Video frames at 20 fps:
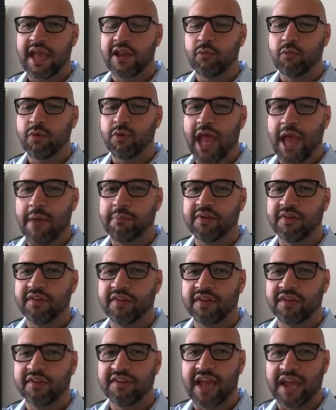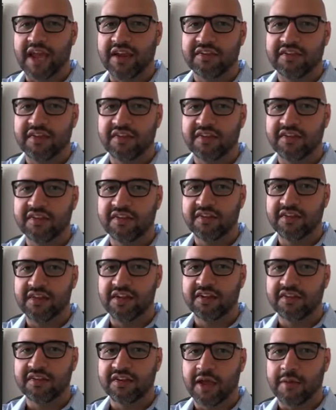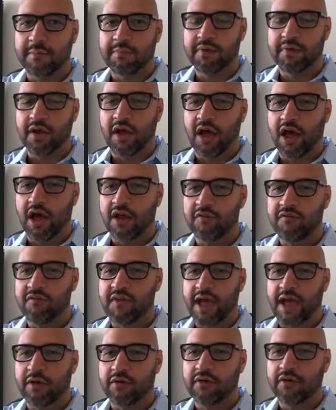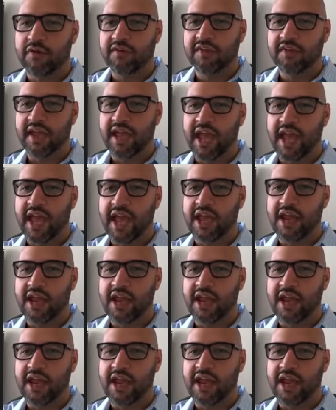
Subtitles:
And what happens is tax season sneaks up on founders,